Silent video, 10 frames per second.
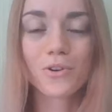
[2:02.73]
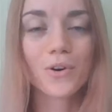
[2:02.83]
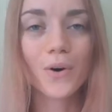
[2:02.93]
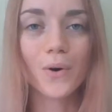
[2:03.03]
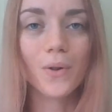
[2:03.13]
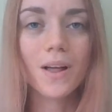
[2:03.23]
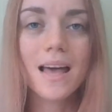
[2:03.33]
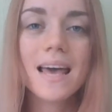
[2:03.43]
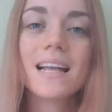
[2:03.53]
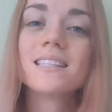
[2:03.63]
your goal,
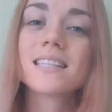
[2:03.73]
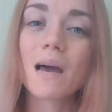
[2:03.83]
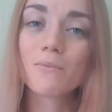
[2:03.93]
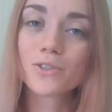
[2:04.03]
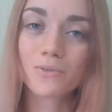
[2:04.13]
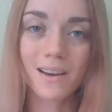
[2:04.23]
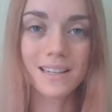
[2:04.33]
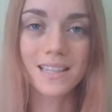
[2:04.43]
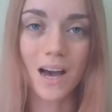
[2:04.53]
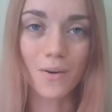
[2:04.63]
it's time to write
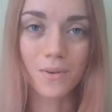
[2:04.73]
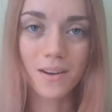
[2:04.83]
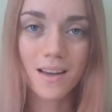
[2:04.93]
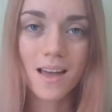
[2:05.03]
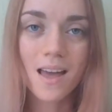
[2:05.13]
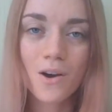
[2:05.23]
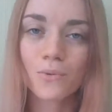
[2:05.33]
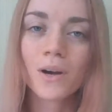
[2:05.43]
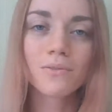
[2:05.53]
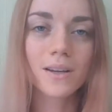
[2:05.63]
it down.
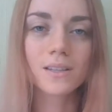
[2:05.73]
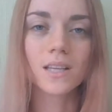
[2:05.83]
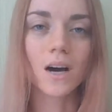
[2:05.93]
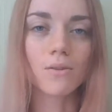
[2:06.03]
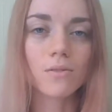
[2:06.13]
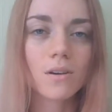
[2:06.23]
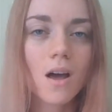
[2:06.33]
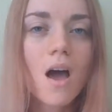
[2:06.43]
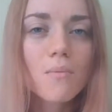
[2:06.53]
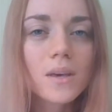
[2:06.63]
Why write it down?
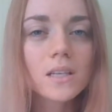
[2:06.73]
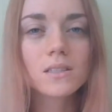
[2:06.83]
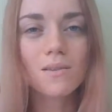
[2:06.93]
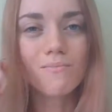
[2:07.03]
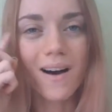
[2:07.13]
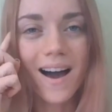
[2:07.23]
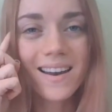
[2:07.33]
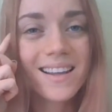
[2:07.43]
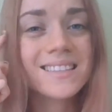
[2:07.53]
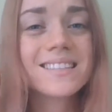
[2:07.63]
Because the
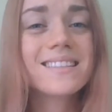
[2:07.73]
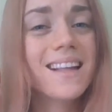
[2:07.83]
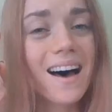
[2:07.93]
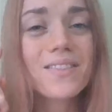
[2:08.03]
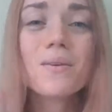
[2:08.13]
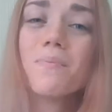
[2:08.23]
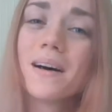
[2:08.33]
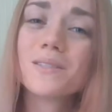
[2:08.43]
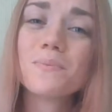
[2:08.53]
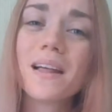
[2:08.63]
mind is not the
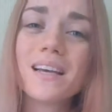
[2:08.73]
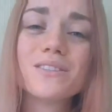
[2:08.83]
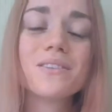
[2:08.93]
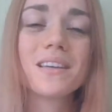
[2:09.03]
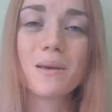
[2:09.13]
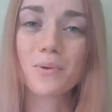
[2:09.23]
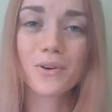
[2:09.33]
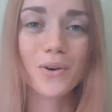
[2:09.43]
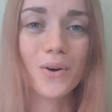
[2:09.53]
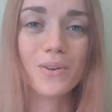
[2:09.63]
best place to keep
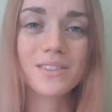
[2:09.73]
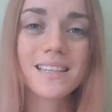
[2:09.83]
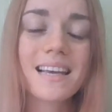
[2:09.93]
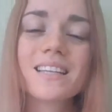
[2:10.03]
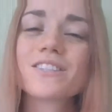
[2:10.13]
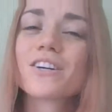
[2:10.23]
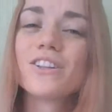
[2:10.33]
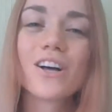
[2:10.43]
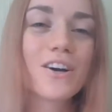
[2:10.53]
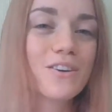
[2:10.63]
your goals. It gets
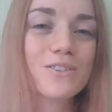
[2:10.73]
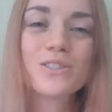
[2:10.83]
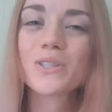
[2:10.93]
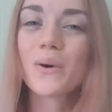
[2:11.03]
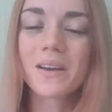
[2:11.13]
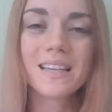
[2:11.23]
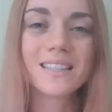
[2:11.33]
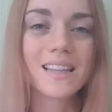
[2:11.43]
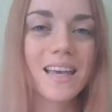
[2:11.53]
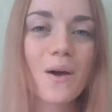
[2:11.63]
cluttered so
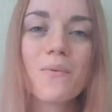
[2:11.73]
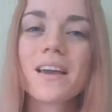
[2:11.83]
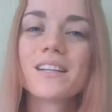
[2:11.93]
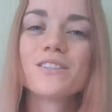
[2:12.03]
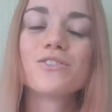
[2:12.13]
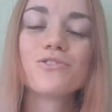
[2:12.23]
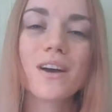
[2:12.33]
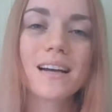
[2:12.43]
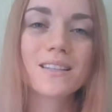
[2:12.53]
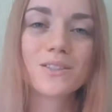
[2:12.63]
easily and we get
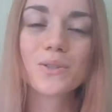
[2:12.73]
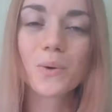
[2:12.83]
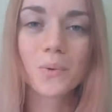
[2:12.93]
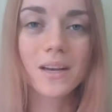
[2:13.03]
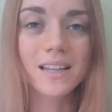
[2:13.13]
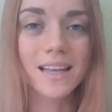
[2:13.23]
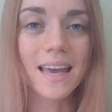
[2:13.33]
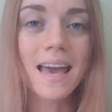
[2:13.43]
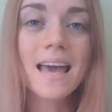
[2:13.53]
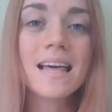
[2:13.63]
distracted so
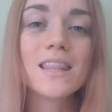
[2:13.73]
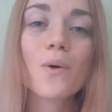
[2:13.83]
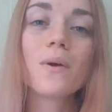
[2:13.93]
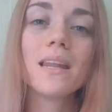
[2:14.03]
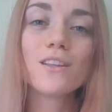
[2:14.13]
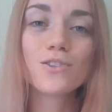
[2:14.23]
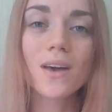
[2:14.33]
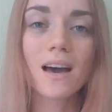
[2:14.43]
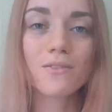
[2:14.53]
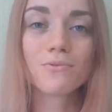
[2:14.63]
quickly that we need
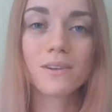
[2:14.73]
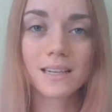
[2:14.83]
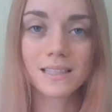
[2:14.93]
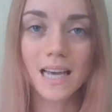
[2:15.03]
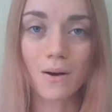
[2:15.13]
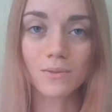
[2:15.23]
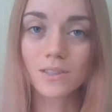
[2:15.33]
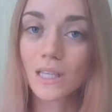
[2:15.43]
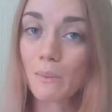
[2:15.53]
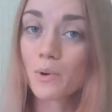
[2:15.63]
to have it written down,
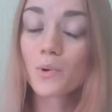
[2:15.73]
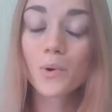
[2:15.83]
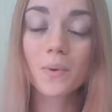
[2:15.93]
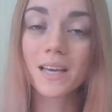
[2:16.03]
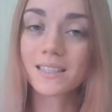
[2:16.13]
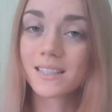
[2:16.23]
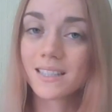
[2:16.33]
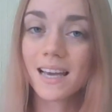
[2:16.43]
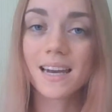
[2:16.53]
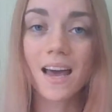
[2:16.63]
somewhere where we can
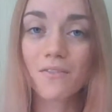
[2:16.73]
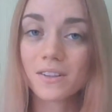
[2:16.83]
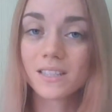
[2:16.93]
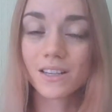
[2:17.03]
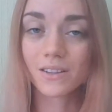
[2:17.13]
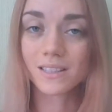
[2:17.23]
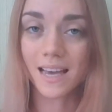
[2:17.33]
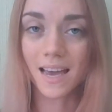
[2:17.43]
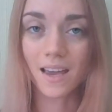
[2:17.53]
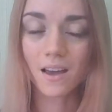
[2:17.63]
see it every single
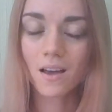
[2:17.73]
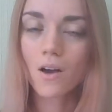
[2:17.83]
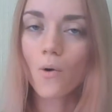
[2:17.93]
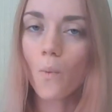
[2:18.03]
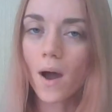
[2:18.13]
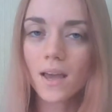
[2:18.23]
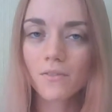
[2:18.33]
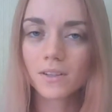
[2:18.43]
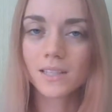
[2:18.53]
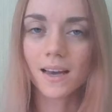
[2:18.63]
day. Why
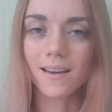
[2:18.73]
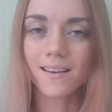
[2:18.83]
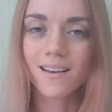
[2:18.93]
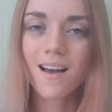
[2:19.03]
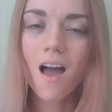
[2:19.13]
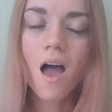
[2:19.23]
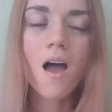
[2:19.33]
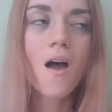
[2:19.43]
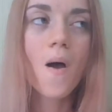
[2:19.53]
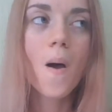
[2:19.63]
every day?
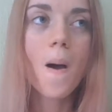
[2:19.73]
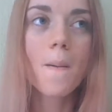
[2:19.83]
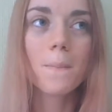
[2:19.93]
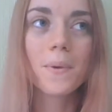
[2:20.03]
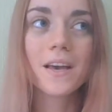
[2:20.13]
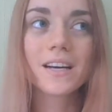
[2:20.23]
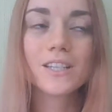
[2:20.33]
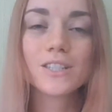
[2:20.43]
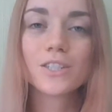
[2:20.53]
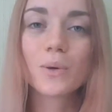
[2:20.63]

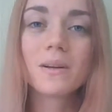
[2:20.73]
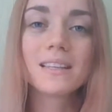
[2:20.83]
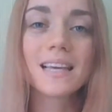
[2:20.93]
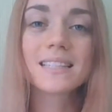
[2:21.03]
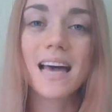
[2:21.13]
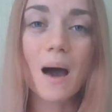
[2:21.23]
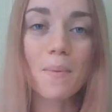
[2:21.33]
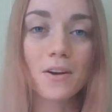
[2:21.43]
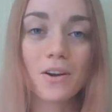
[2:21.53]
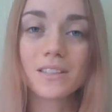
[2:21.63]
Because so many things
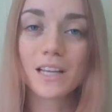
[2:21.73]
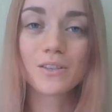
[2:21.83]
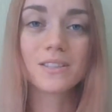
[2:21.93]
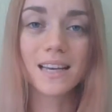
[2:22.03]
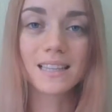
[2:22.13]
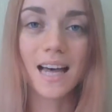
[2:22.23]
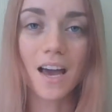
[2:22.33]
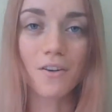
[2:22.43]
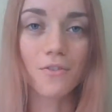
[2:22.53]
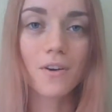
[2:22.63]
happen in our day-to-day
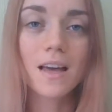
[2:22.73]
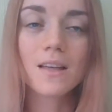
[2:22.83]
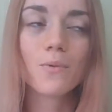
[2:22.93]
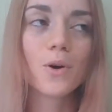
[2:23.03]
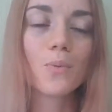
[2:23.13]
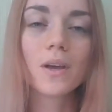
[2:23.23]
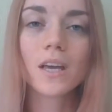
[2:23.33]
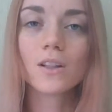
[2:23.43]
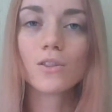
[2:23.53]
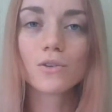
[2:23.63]
life where we
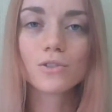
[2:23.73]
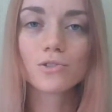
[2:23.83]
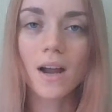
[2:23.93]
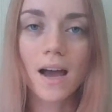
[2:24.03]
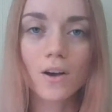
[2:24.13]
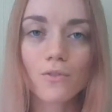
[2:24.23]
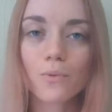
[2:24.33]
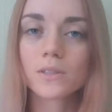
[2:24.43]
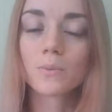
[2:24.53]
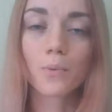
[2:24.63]
can lose track of
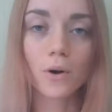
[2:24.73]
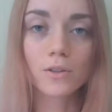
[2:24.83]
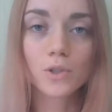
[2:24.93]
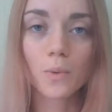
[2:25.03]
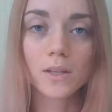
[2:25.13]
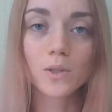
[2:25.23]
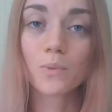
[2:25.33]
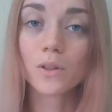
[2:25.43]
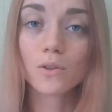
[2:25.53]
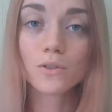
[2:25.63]
what's important to us and
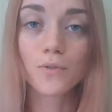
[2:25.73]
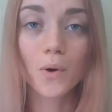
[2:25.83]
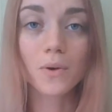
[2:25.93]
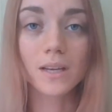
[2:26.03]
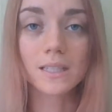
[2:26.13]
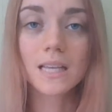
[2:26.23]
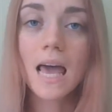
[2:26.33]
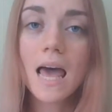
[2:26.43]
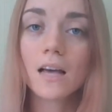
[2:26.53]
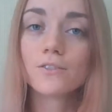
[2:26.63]
we lose focus.
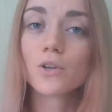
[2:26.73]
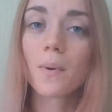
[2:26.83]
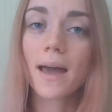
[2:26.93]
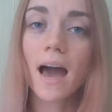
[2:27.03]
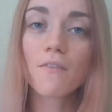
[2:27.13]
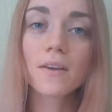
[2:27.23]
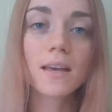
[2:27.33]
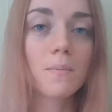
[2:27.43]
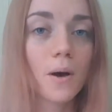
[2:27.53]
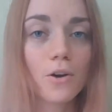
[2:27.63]
And so by having
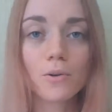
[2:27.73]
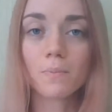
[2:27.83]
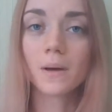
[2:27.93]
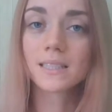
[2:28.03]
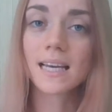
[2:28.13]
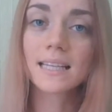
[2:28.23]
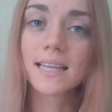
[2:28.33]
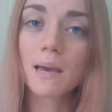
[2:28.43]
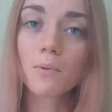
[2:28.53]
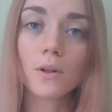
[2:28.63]
it by your bedside
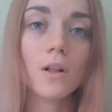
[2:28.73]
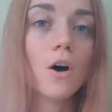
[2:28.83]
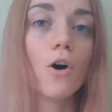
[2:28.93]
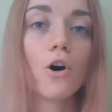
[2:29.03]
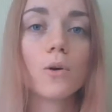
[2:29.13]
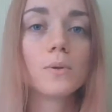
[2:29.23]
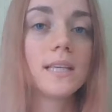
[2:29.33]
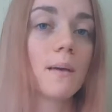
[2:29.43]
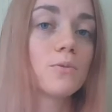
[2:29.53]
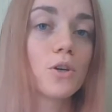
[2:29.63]
table or
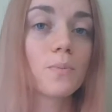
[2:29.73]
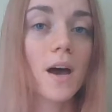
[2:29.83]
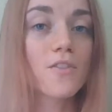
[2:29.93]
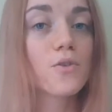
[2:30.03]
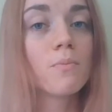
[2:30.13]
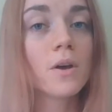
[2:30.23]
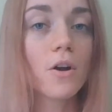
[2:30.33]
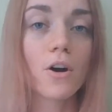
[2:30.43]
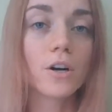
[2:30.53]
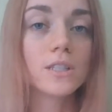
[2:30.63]
taped to your bathroom
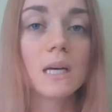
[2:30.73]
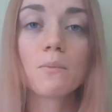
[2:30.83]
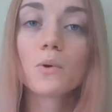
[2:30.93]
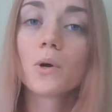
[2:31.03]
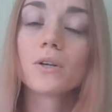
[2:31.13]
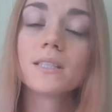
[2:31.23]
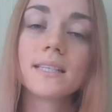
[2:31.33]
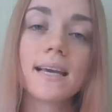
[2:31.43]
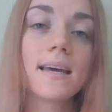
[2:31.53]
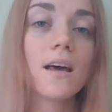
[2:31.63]
mirror, somewhere where you
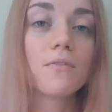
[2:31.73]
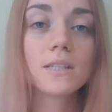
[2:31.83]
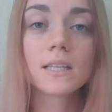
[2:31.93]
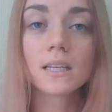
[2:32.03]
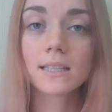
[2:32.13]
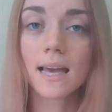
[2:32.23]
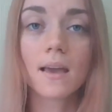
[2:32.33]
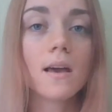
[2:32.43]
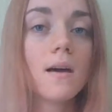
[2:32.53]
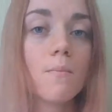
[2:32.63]
see it every single
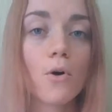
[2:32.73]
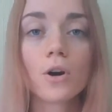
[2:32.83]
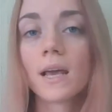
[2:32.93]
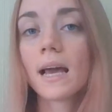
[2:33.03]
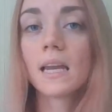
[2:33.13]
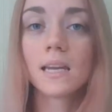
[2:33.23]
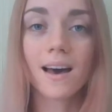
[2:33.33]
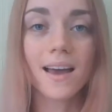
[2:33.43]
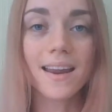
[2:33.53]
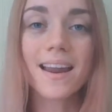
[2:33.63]
day, morning and
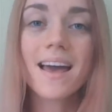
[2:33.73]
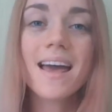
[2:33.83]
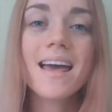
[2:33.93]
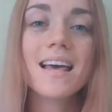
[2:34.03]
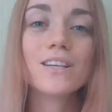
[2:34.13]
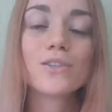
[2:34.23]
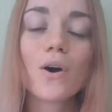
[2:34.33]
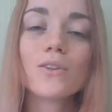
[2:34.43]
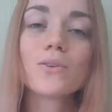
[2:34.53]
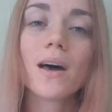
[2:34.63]
night, is
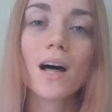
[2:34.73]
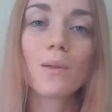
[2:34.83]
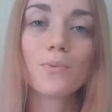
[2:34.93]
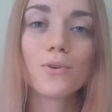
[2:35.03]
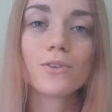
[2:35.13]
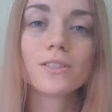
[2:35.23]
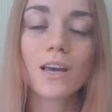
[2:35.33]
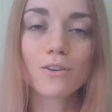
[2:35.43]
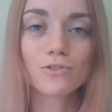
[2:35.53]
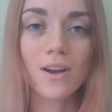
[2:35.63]
going to help you
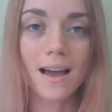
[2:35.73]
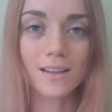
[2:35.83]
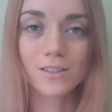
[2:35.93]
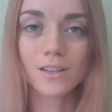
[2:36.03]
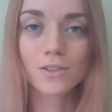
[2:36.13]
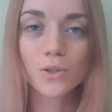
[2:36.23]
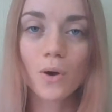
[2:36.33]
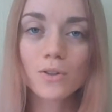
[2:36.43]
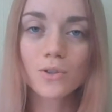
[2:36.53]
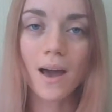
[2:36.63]
stay on track. It's
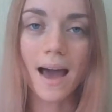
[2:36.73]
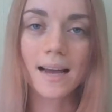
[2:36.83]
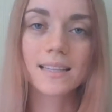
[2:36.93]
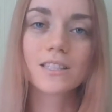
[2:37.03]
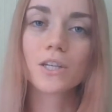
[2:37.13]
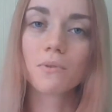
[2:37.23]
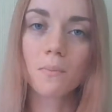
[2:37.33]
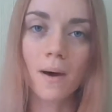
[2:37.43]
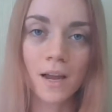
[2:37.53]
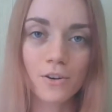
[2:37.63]
going to act as a
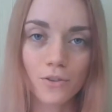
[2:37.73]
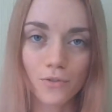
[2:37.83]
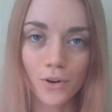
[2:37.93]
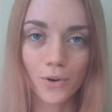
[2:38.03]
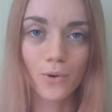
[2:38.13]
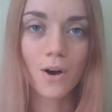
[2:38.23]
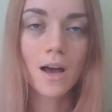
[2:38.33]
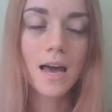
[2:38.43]
reminder for you